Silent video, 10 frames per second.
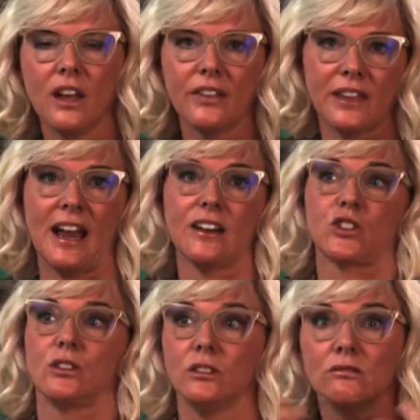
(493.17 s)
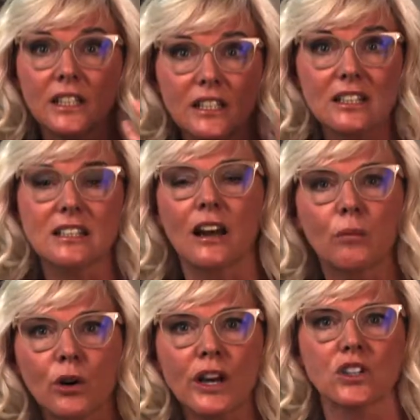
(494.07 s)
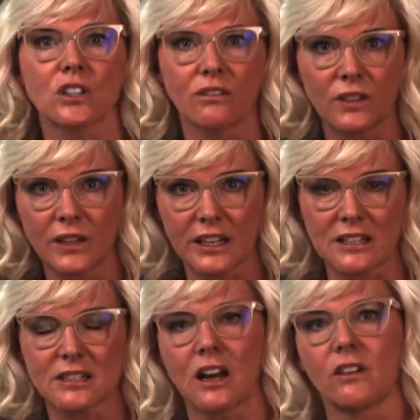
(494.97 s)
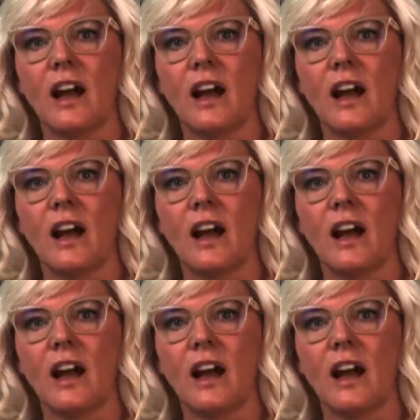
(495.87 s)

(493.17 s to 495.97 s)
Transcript: the actual celebration of learning itself